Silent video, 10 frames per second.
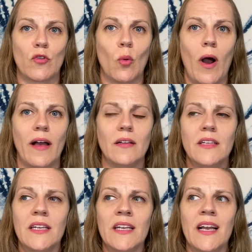while.
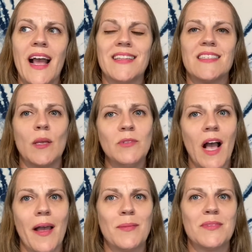And
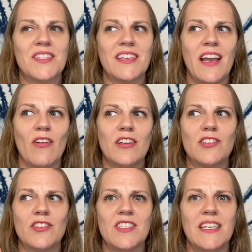sometimes the
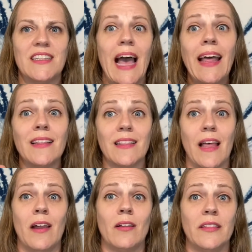characters in that
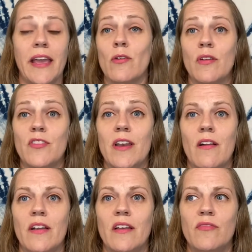layer of the
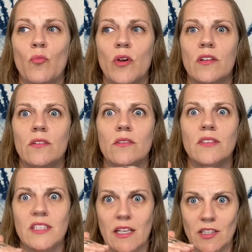narrative will
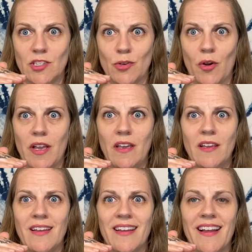tell a story.
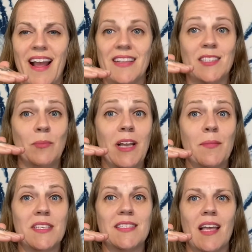And
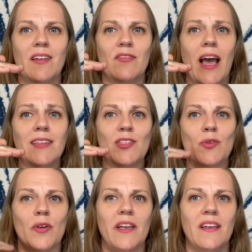sometimes inside of that
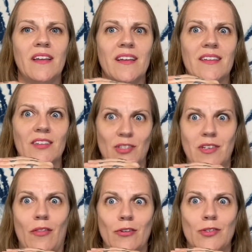story, there's
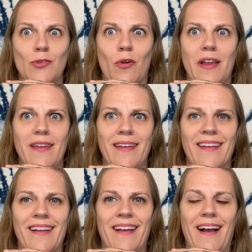another story.
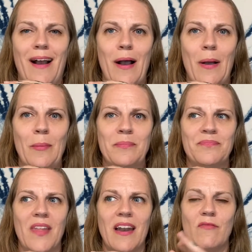
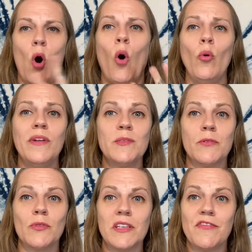And I've always
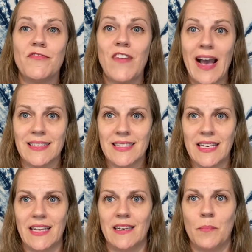been really
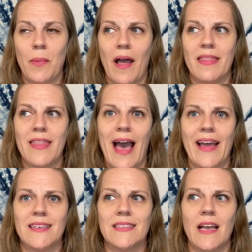fascinated by
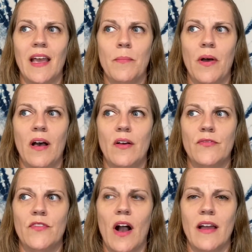that type
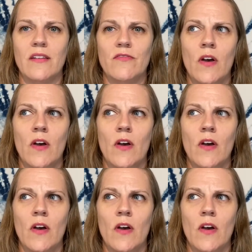of kind of